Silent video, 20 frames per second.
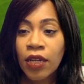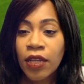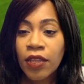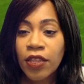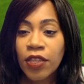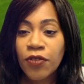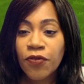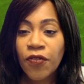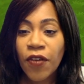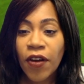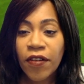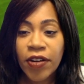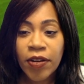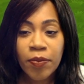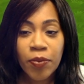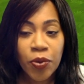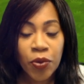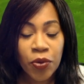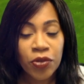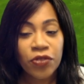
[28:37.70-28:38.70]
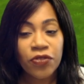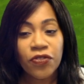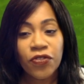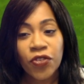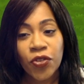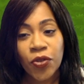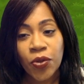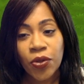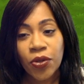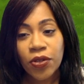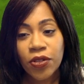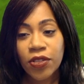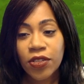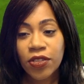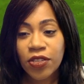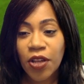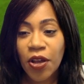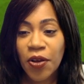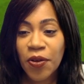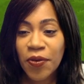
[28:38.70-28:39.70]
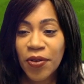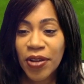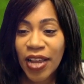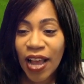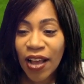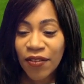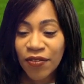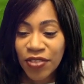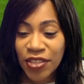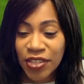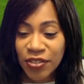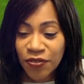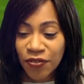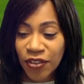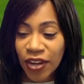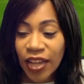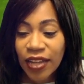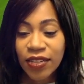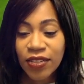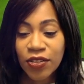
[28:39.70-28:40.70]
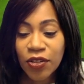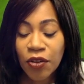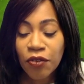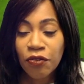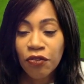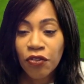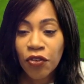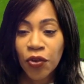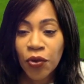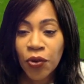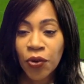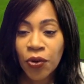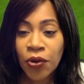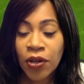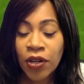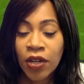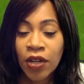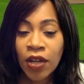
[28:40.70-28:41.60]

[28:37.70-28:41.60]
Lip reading: this very important floor. So we have this flagstone floor,